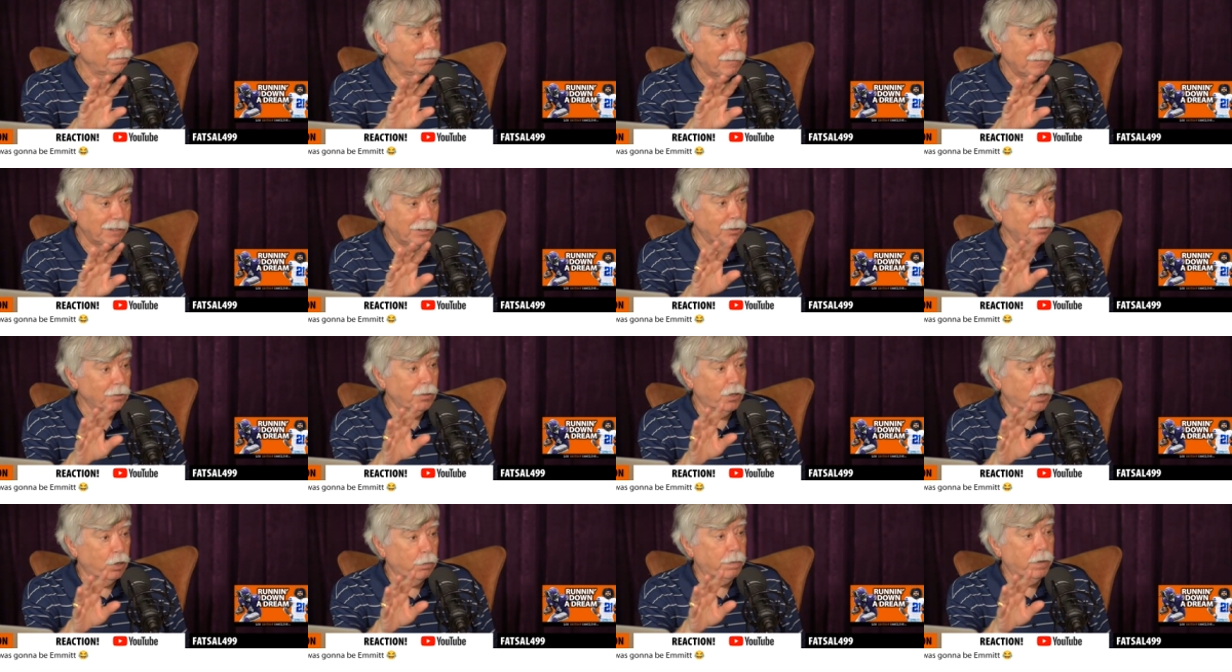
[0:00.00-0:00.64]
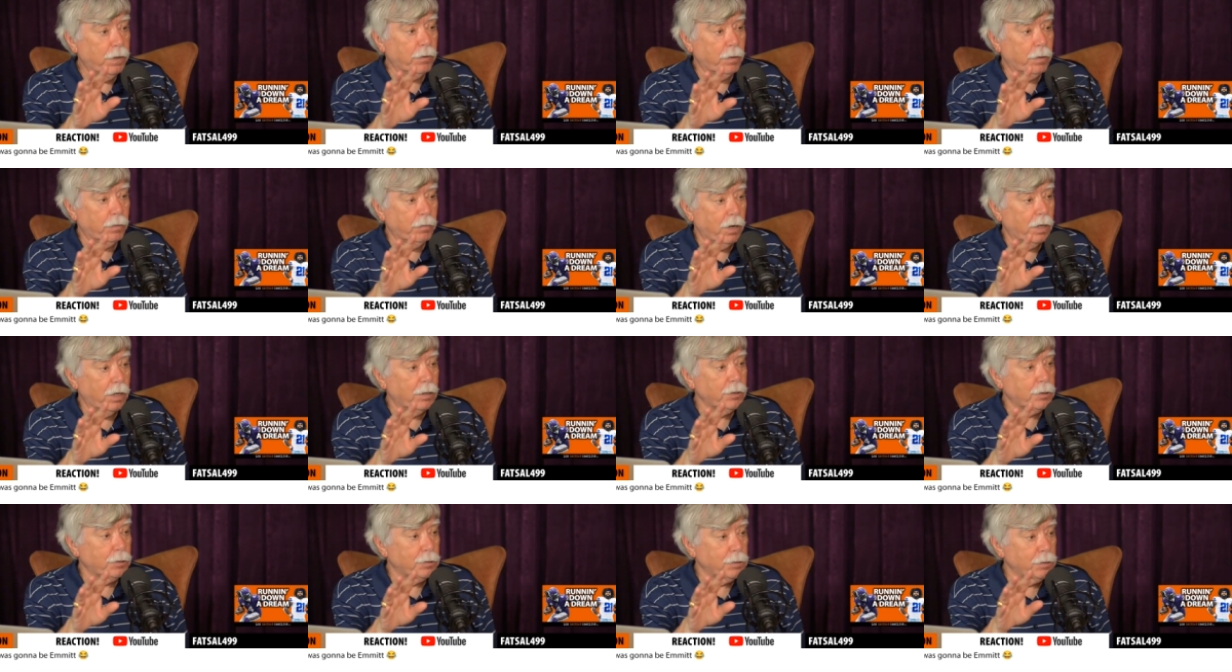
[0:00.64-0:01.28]
he's going to help Aaron
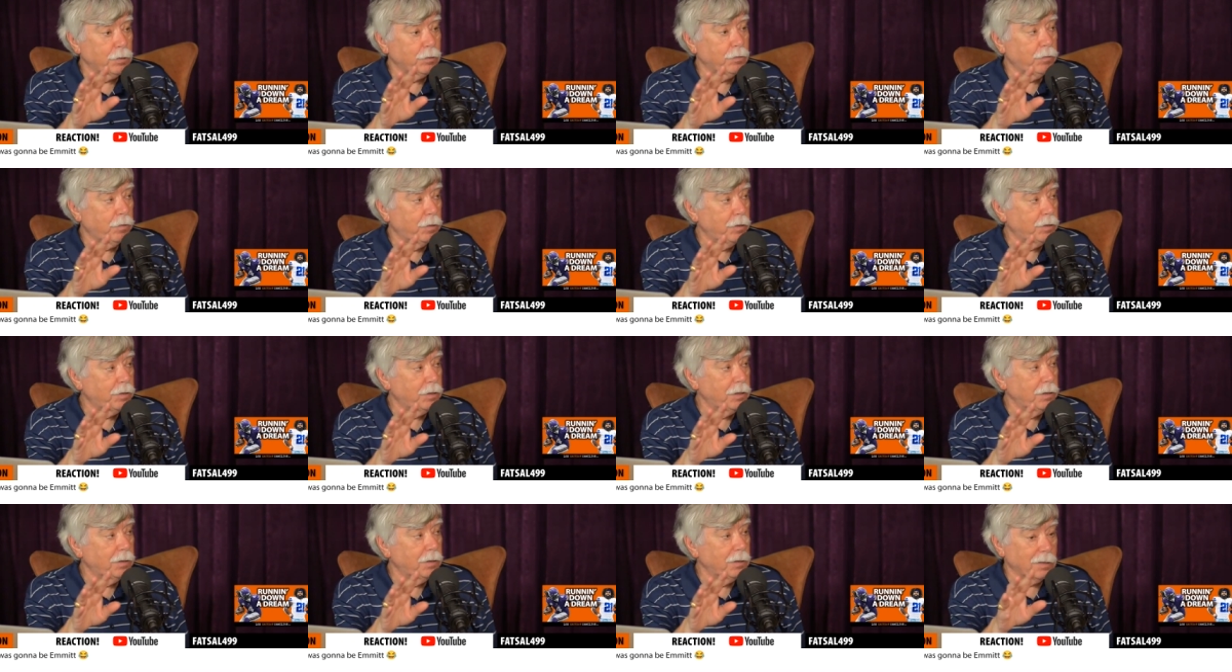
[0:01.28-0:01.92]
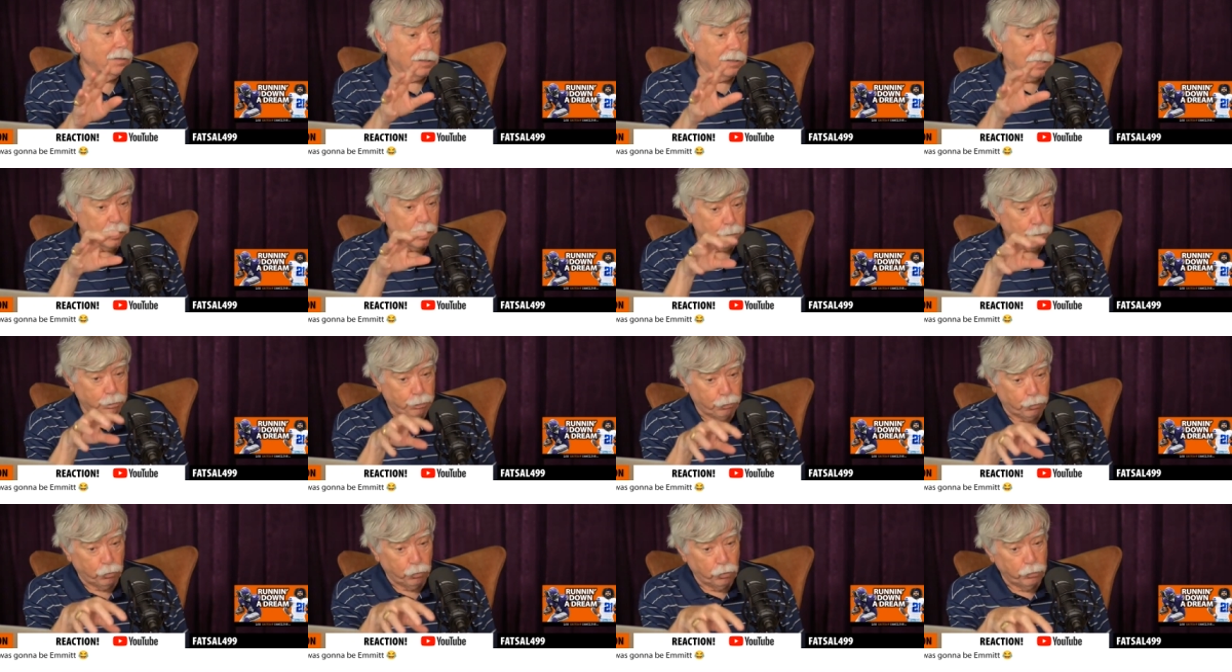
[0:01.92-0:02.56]
Rodgers a great deal, because that's
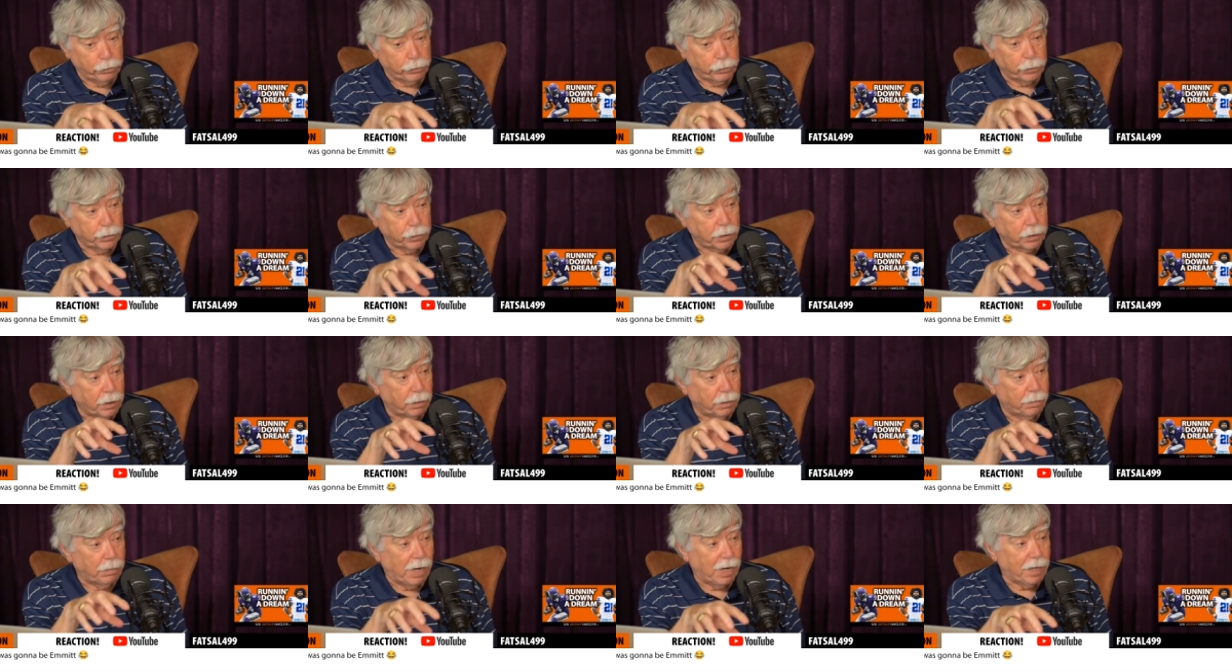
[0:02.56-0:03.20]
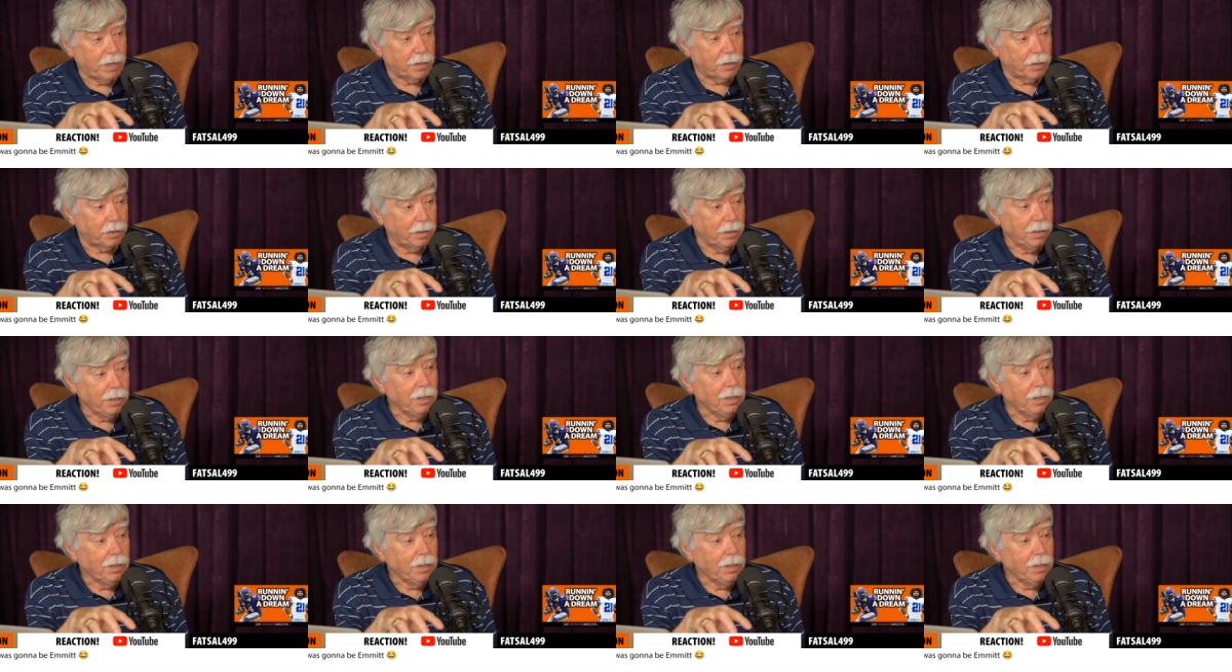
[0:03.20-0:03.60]
proven commodity.